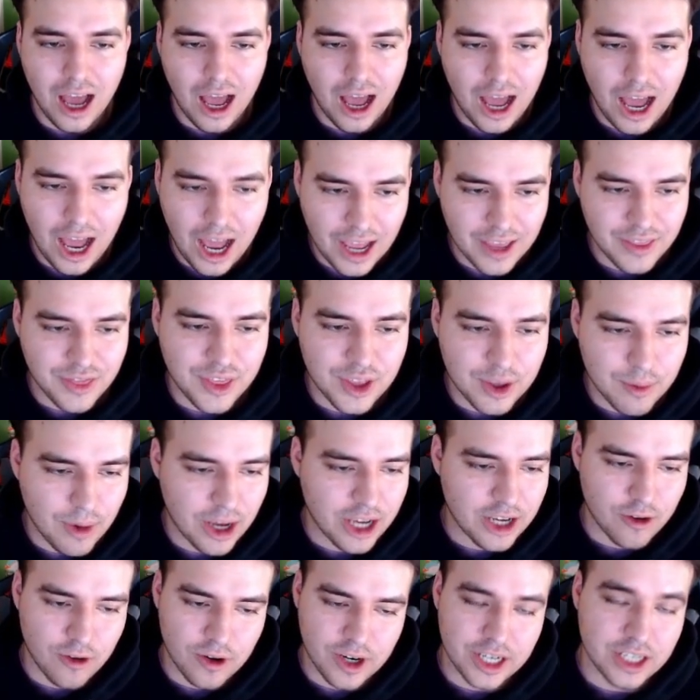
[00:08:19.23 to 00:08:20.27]
I think
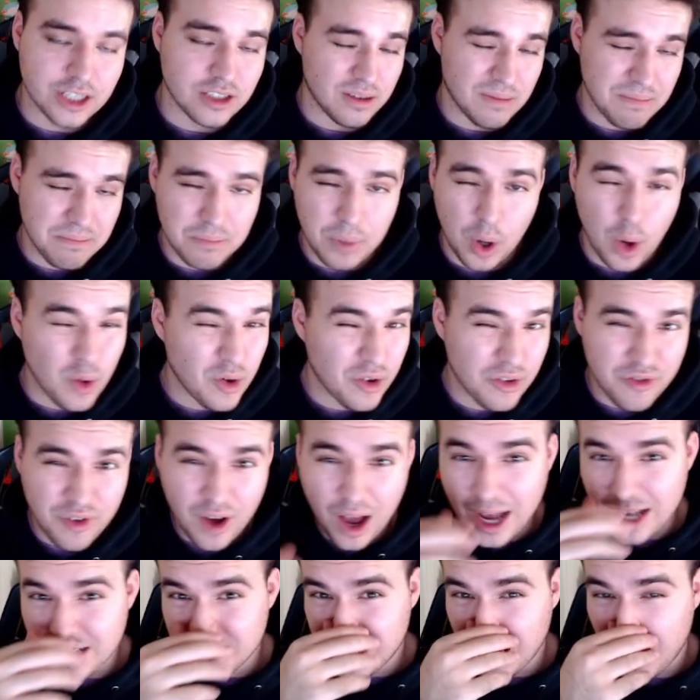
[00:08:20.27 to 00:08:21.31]
Mike Green is a bona
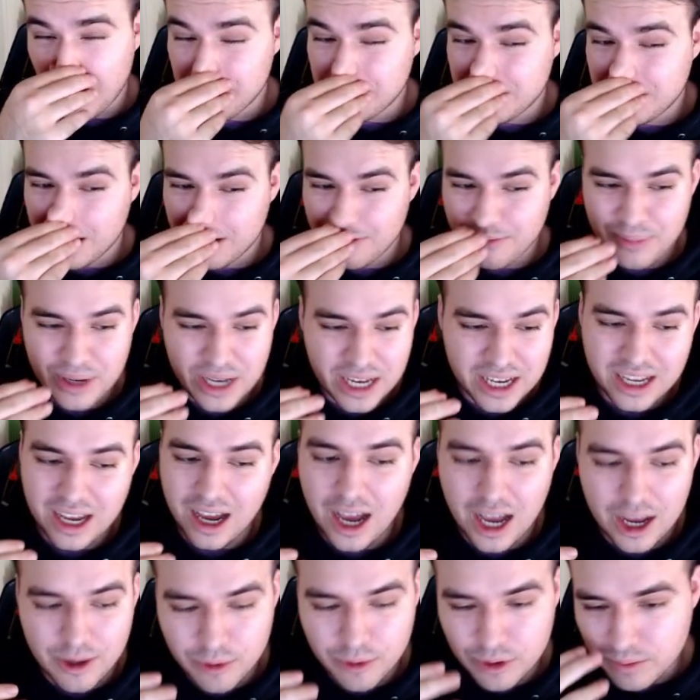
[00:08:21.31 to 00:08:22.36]
fide top 10 pick.
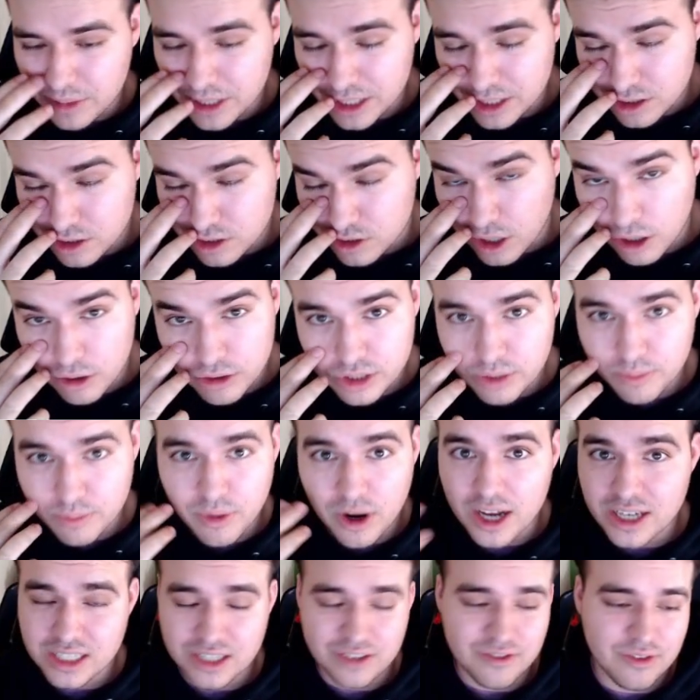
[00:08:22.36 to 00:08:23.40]
I would be so
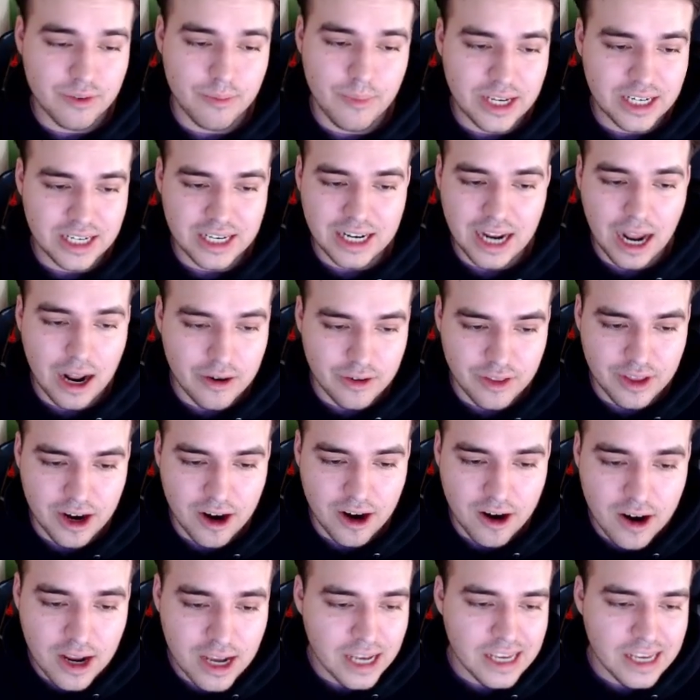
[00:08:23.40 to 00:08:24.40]
surprised if he made it out of there.